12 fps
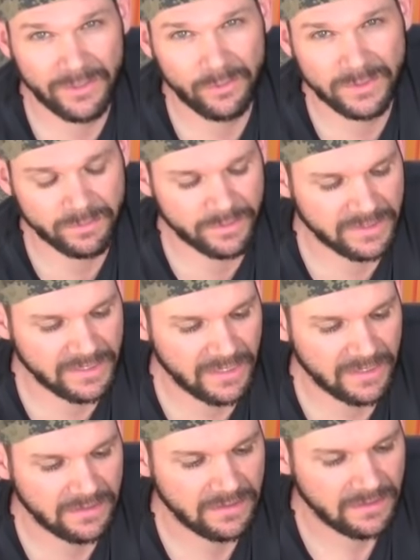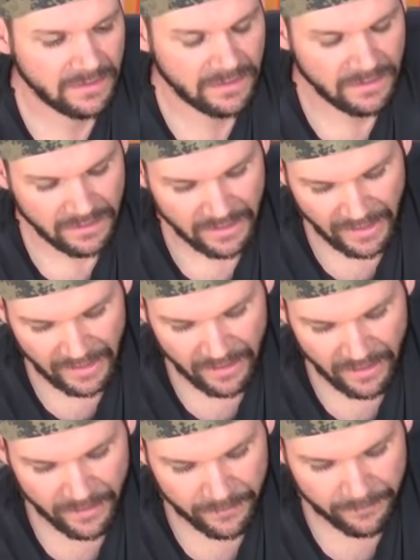I knew which one to get. And,
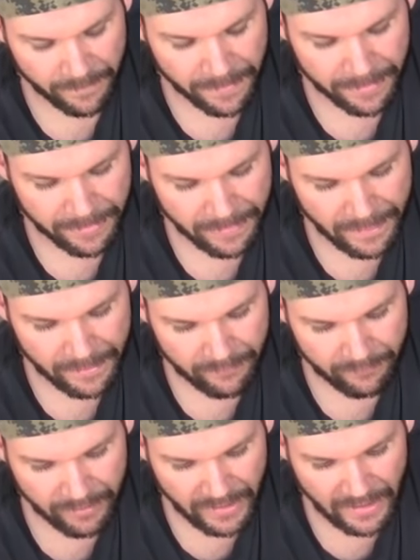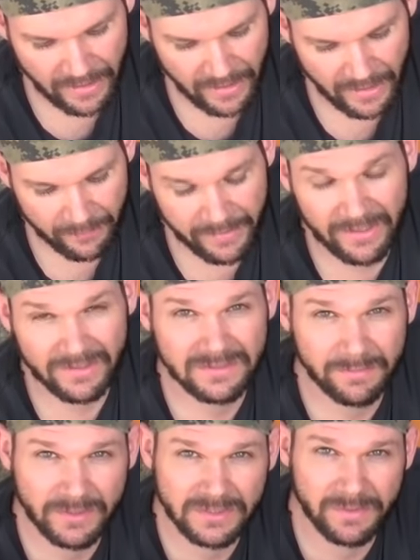um, but I mean, there's
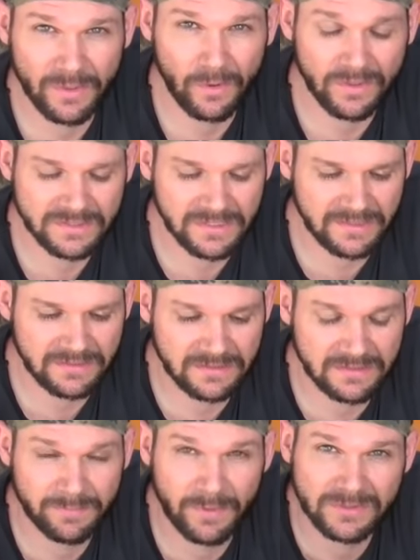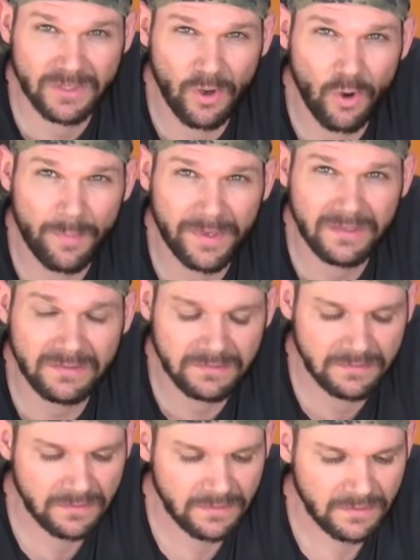supposed to be holes in this. This is supposed to open.
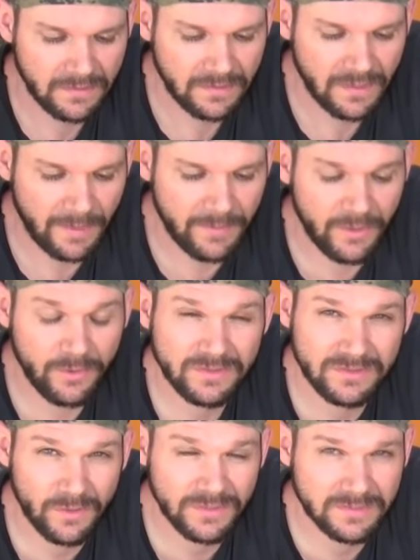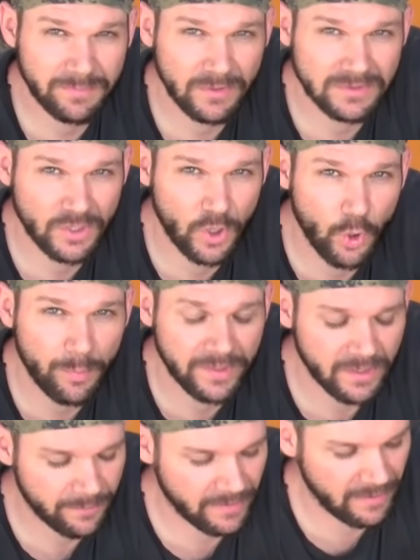I know it's supposed to
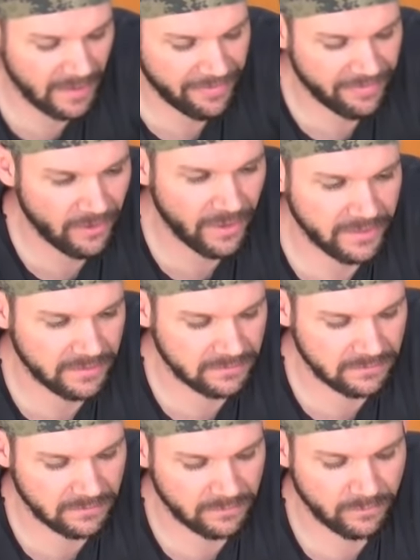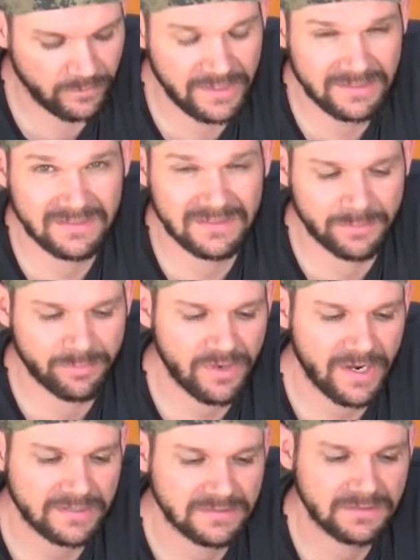open up, I, thought, when this is
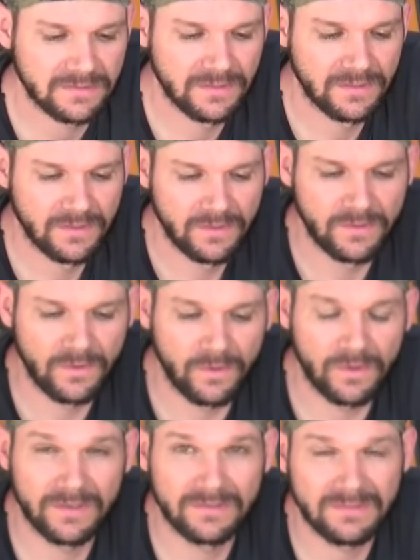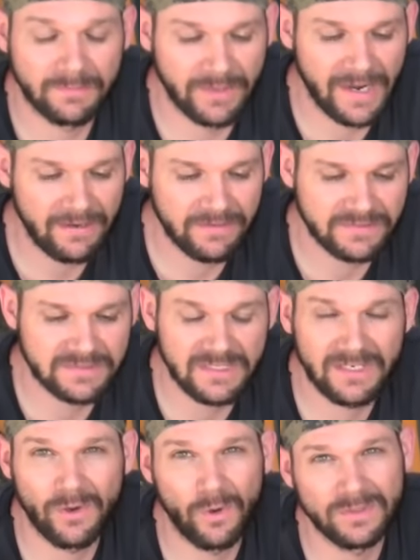depressed. Or, but I don't even
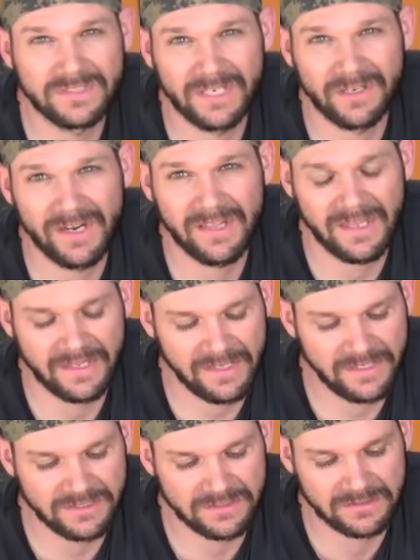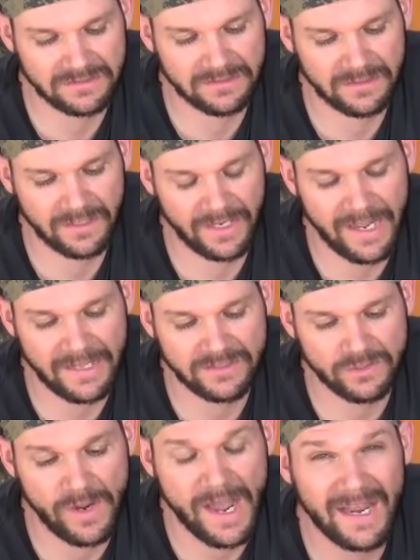see any holes in it or anything. I think just it got
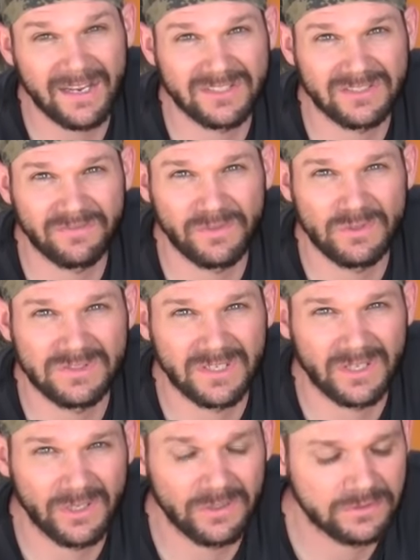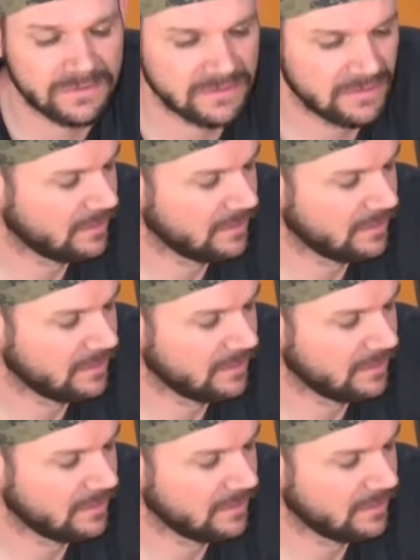so hot it just fused it closed.